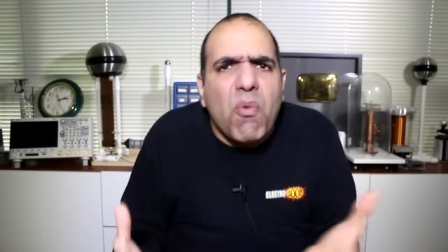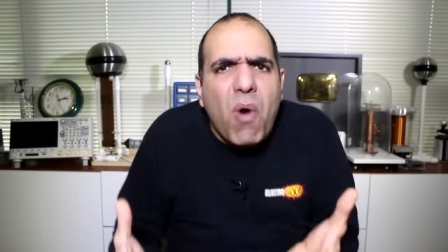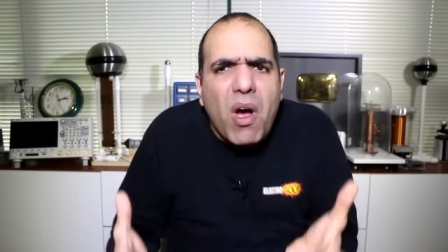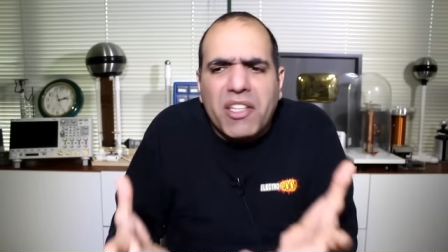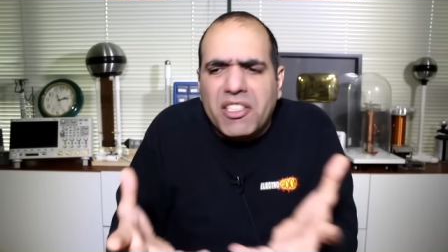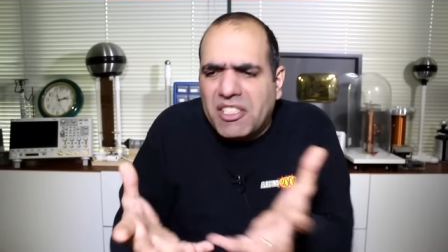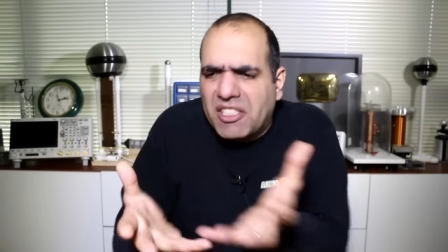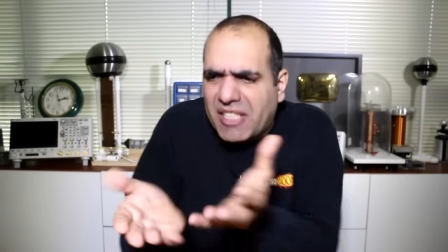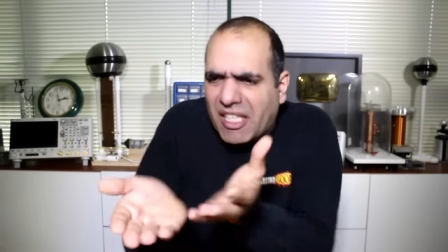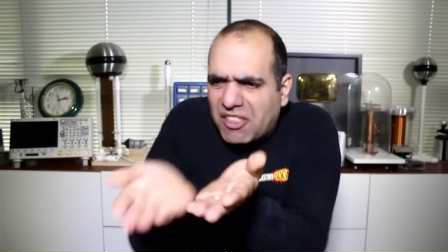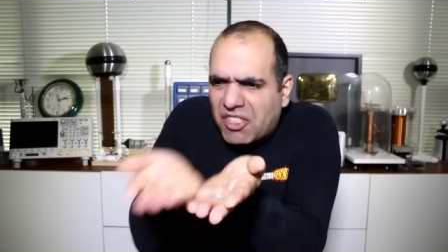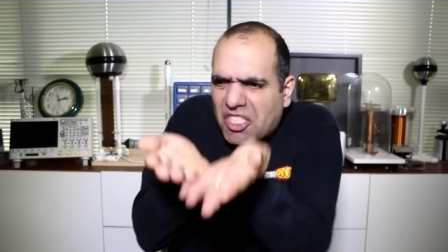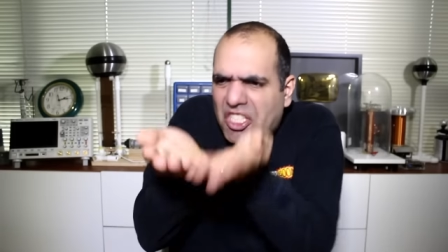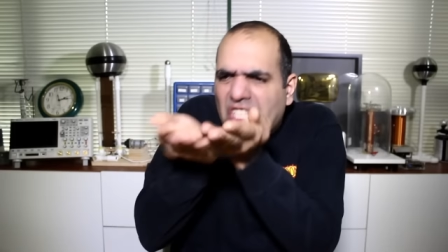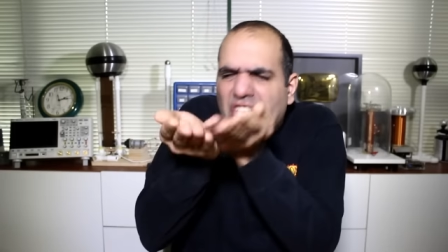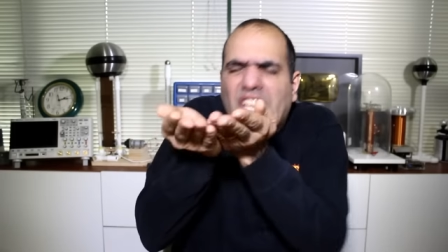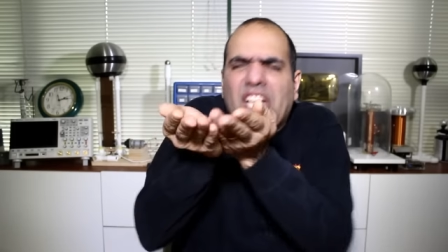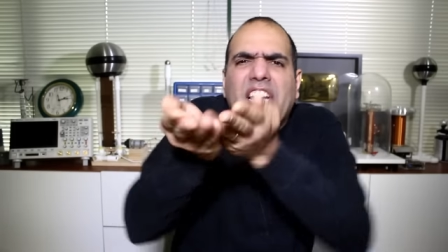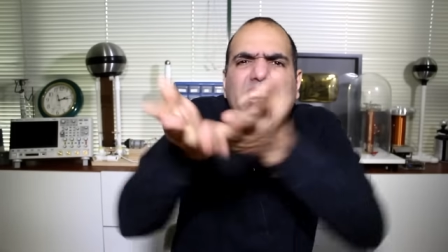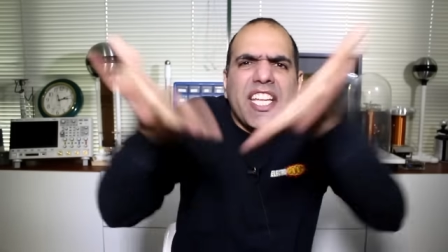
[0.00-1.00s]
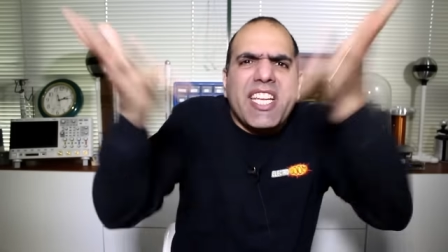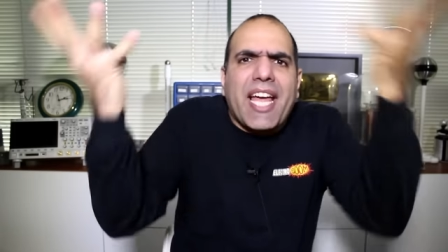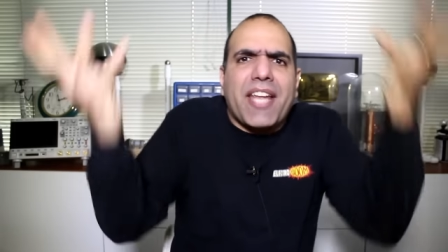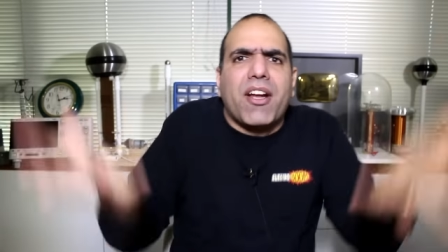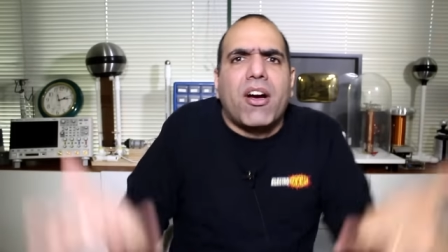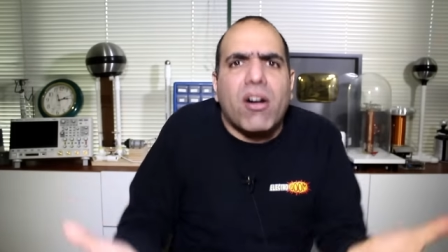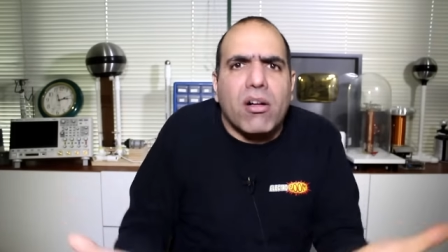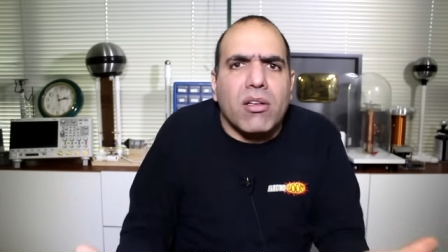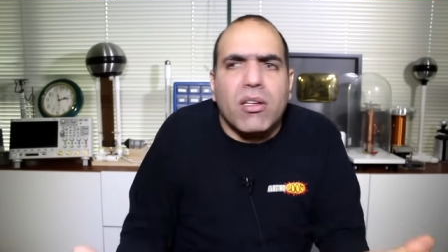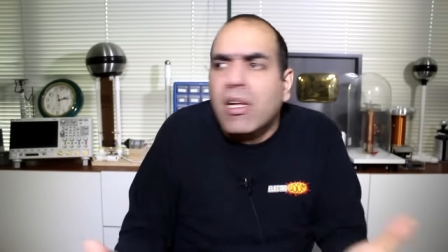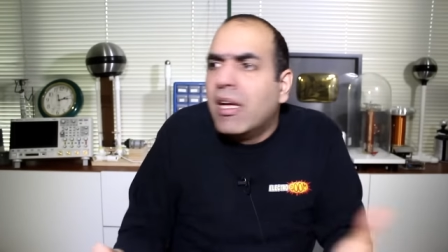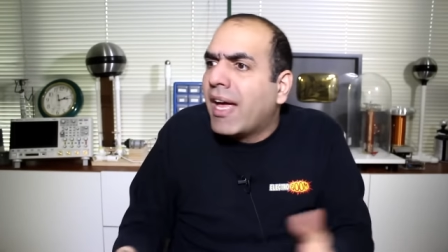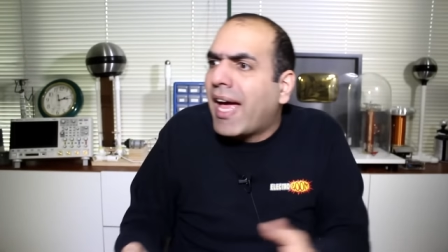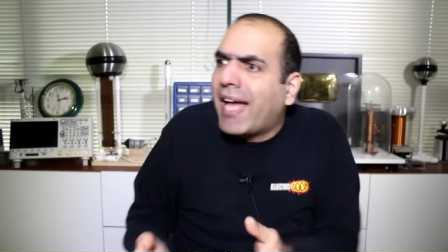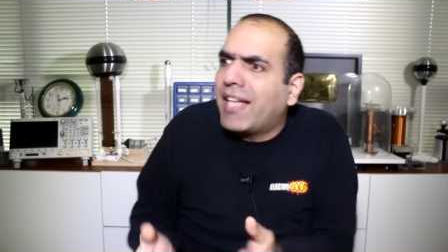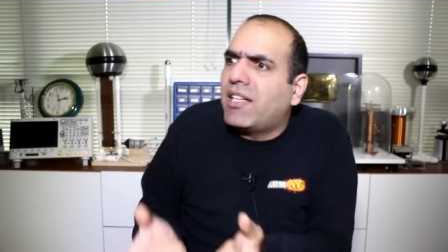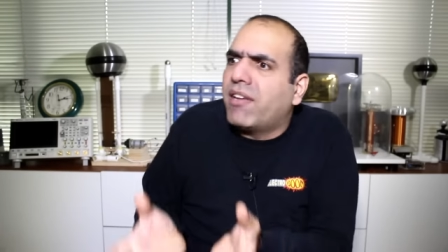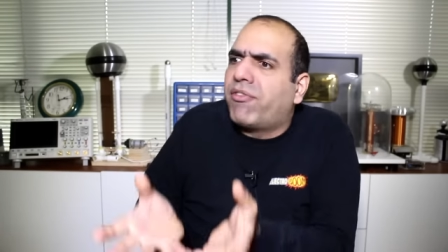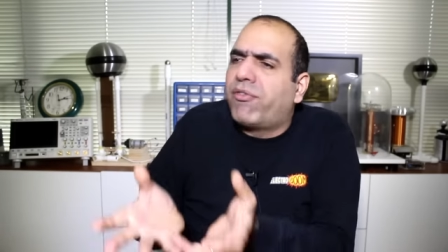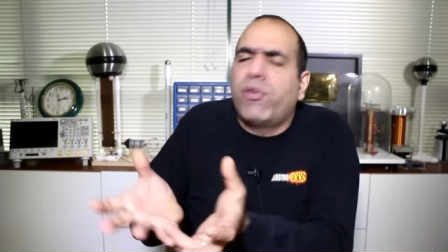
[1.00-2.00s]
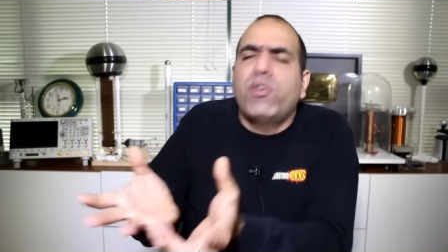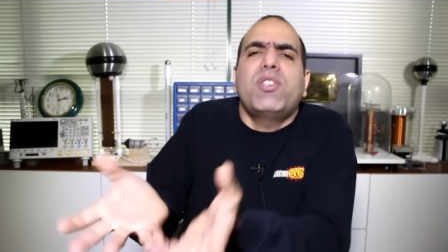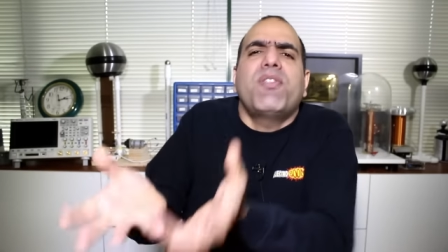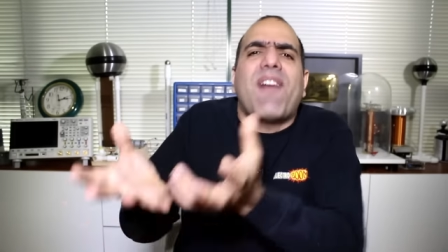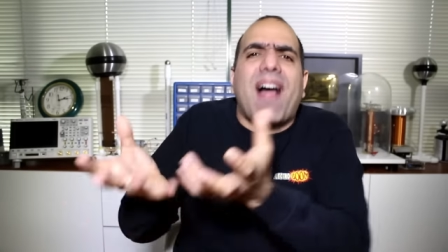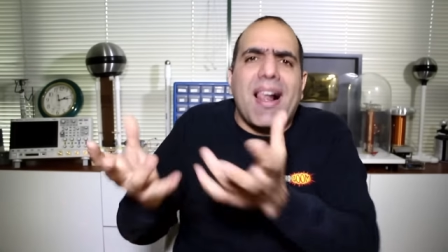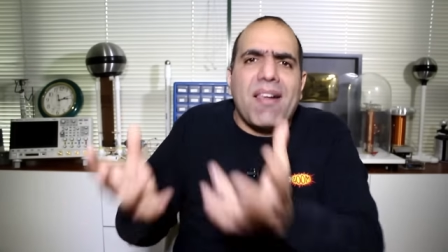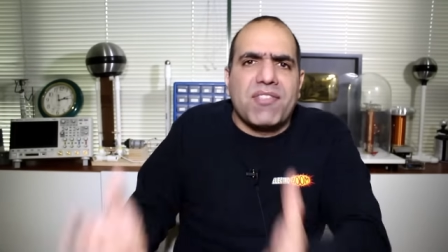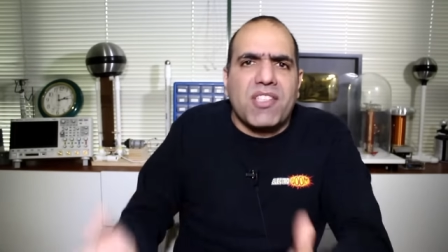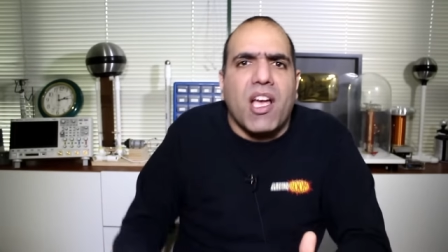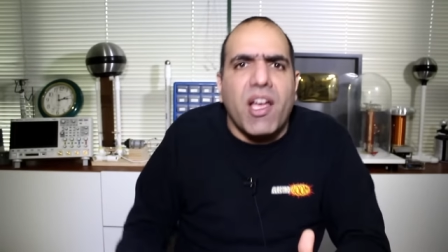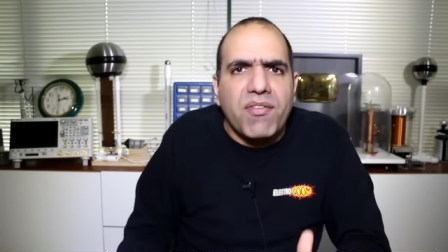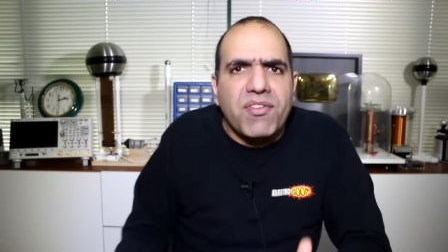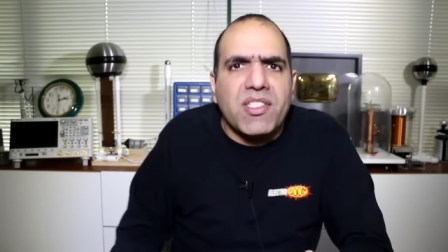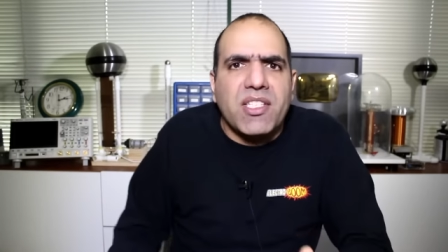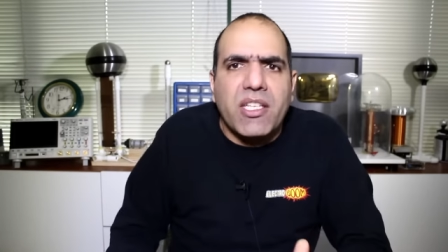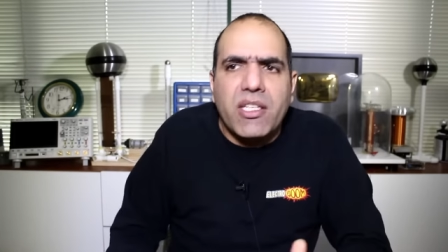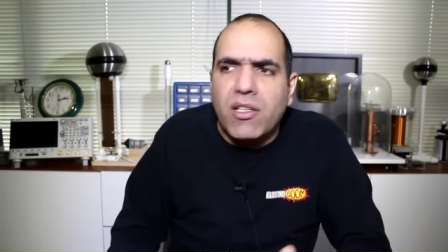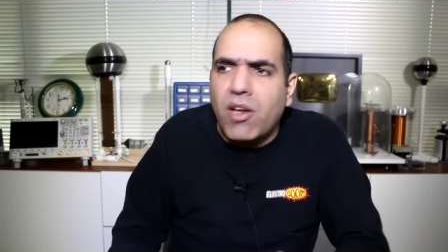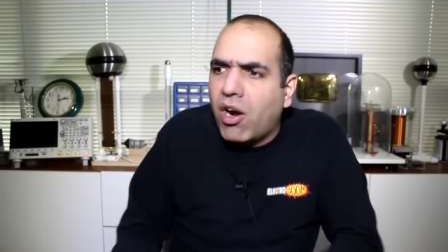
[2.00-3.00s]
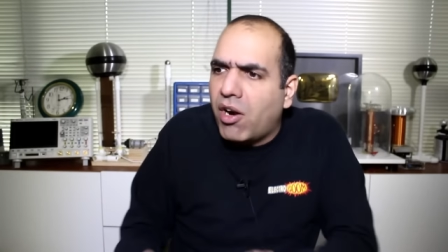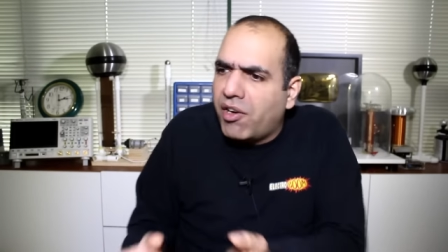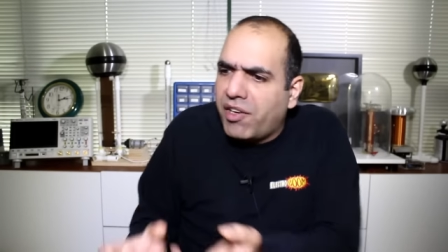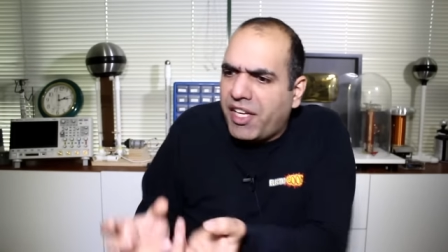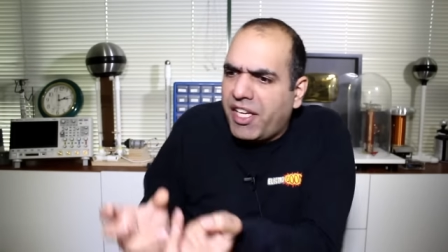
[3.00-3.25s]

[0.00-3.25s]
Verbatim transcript: water that doesn't clean at all. And the foot valves I've seen are